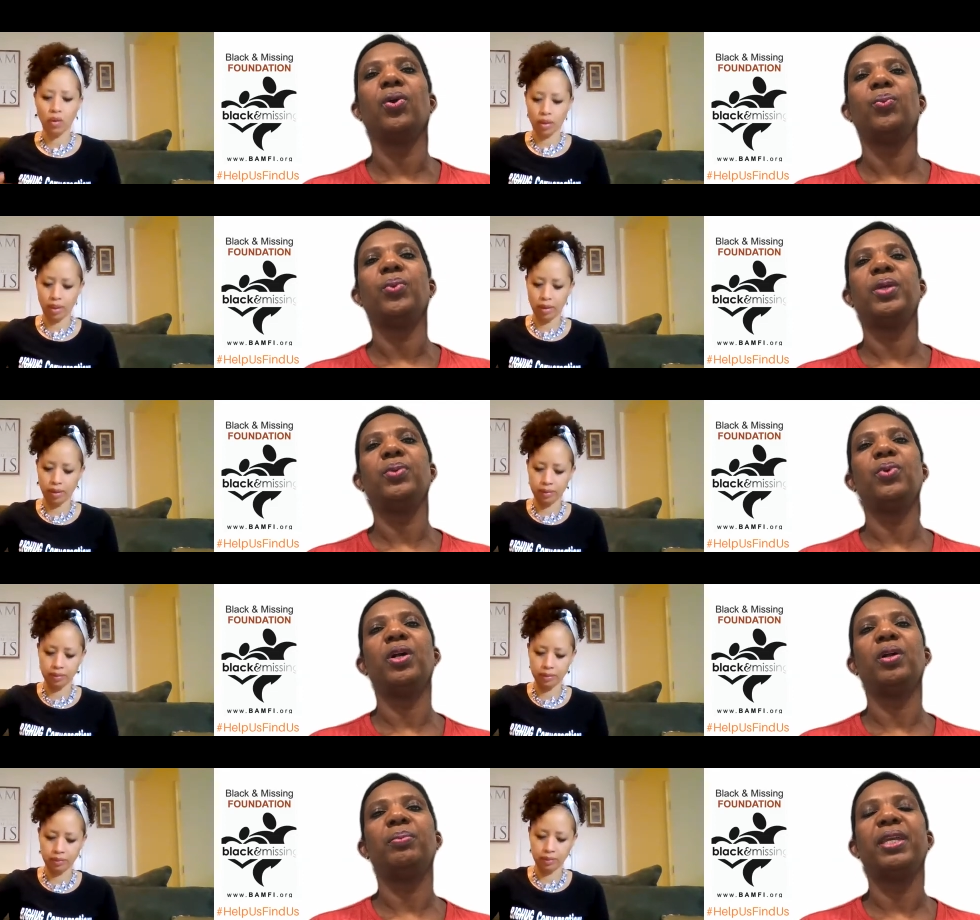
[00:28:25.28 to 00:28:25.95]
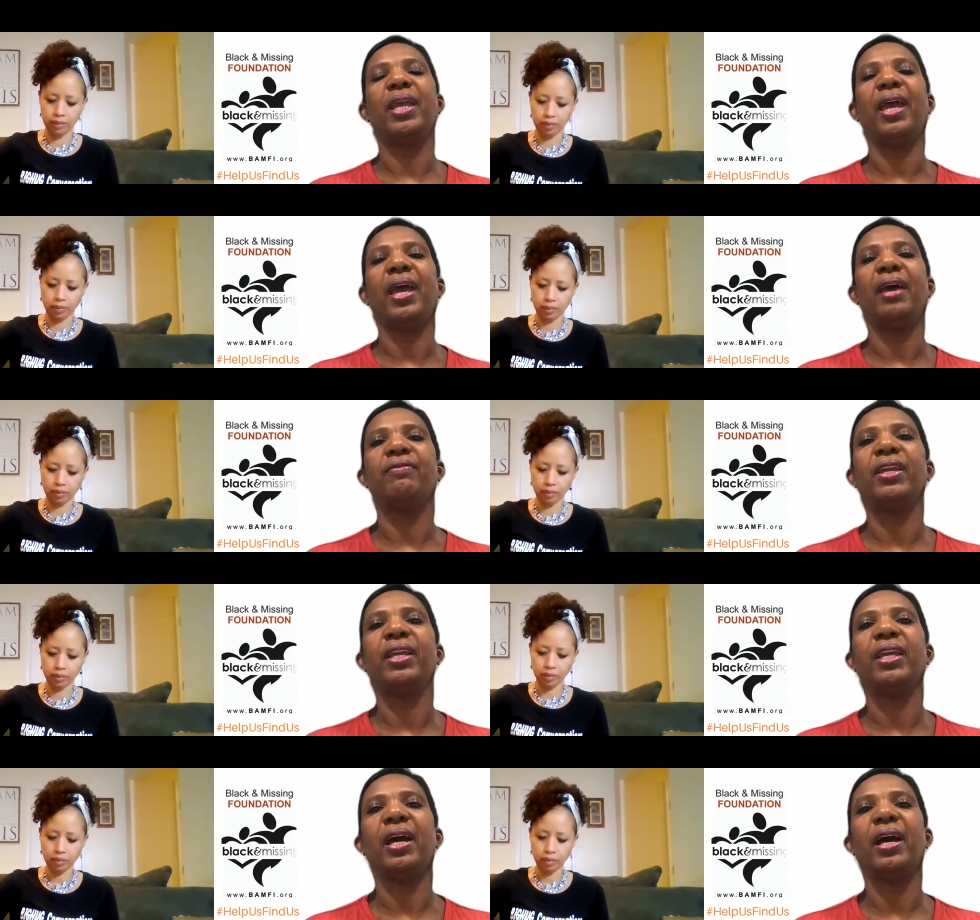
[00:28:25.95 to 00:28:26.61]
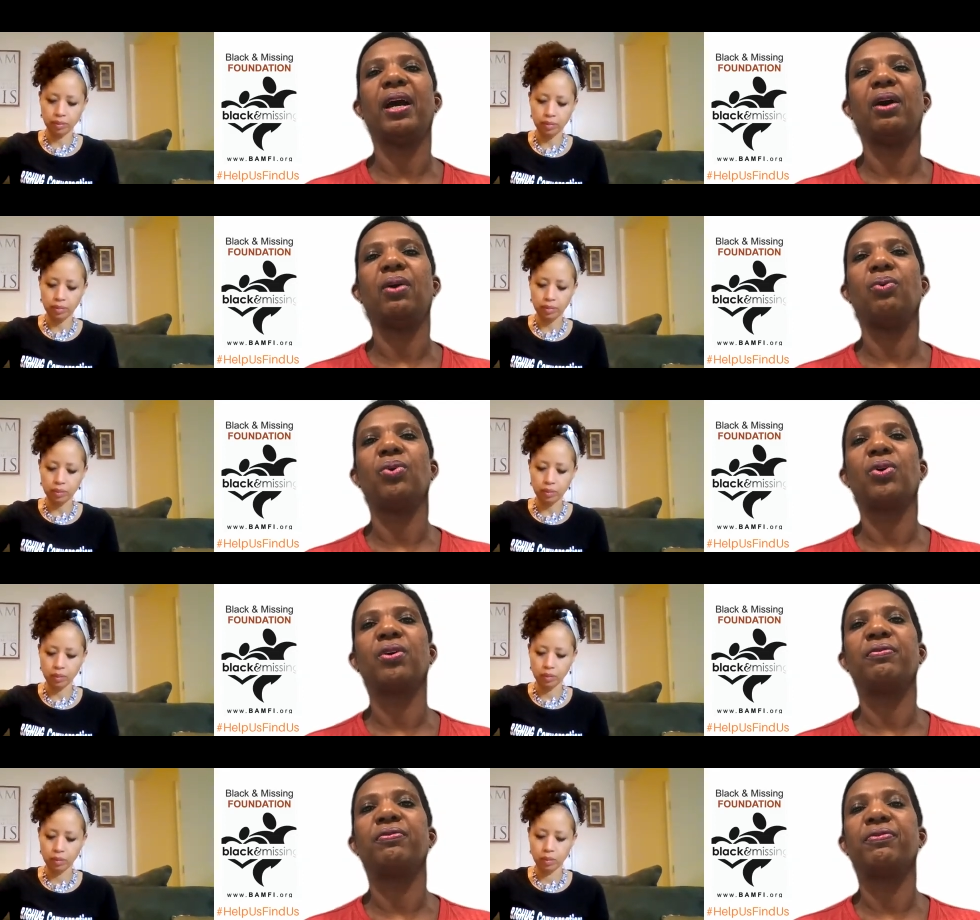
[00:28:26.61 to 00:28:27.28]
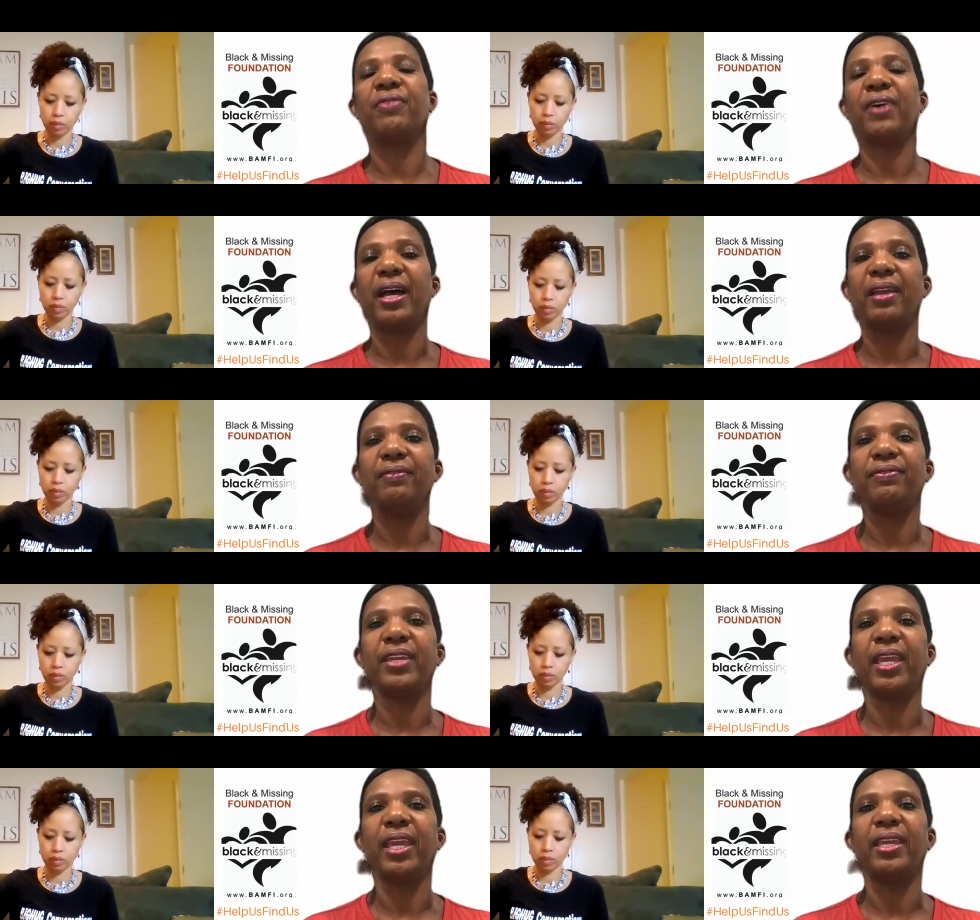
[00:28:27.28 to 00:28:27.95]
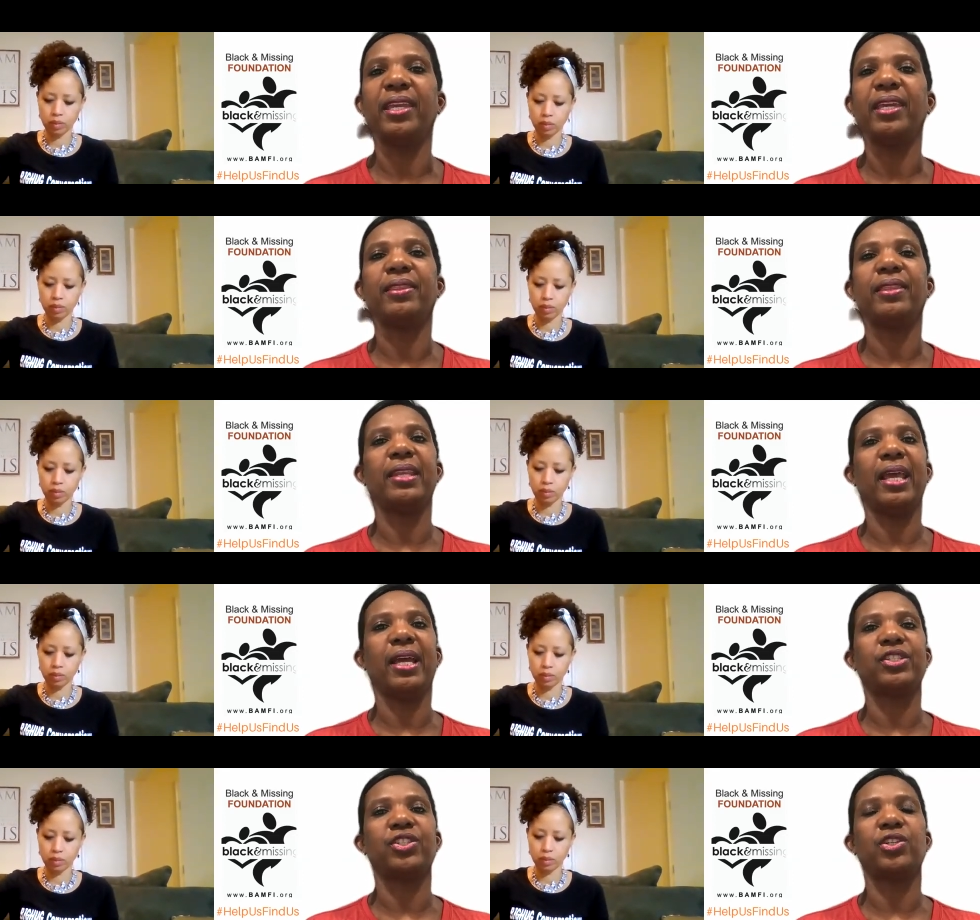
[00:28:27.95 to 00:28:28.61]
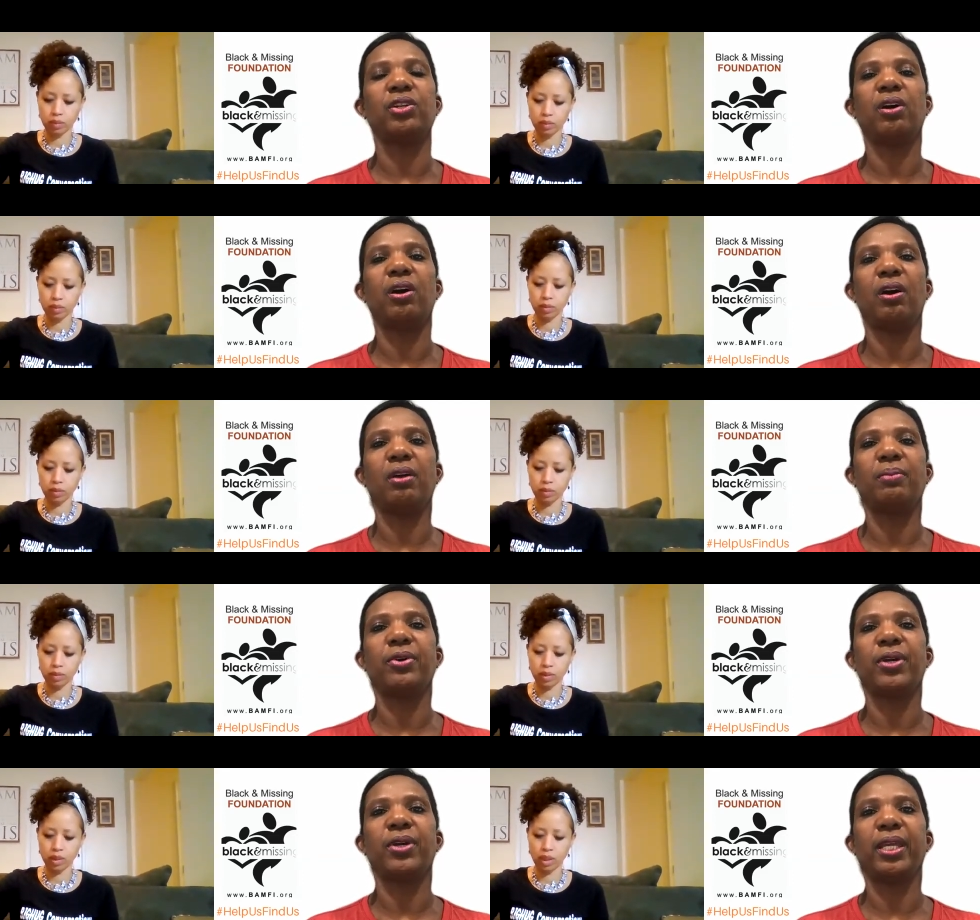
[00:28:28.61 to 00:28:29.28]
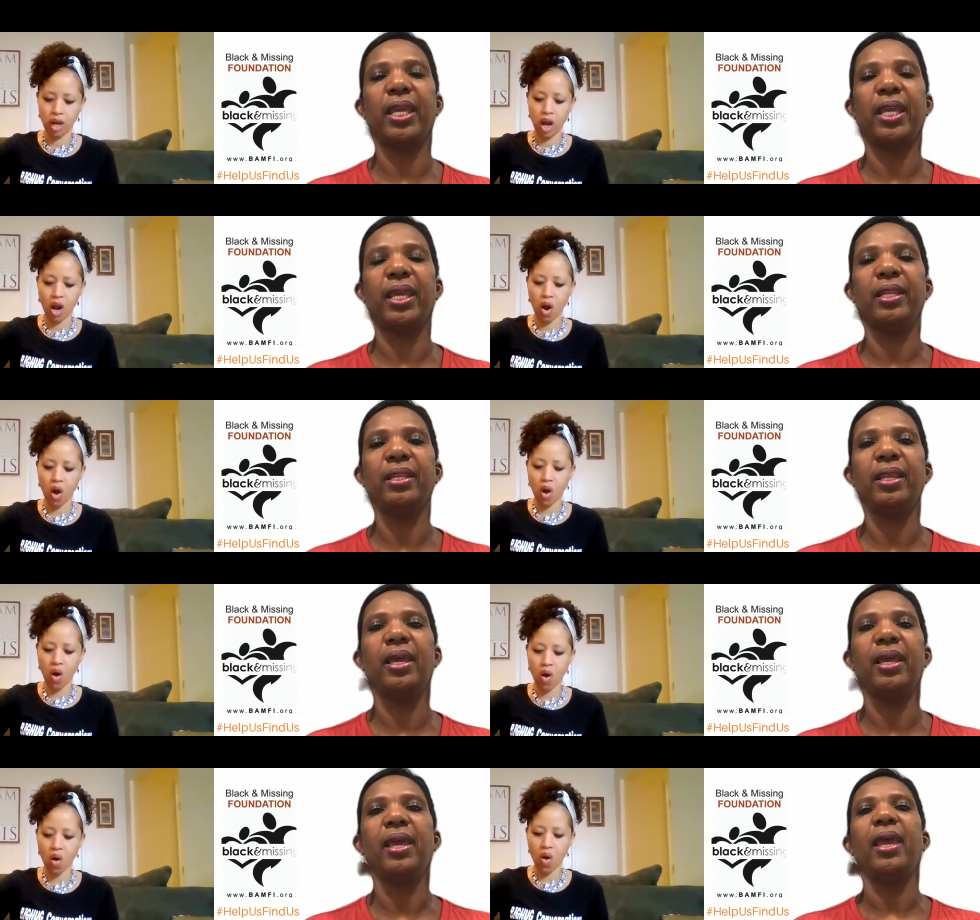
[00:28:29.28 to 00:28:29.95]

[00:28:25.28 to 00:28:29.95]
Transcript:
Speaker 1: we will be having our 5K at the National Harbor again.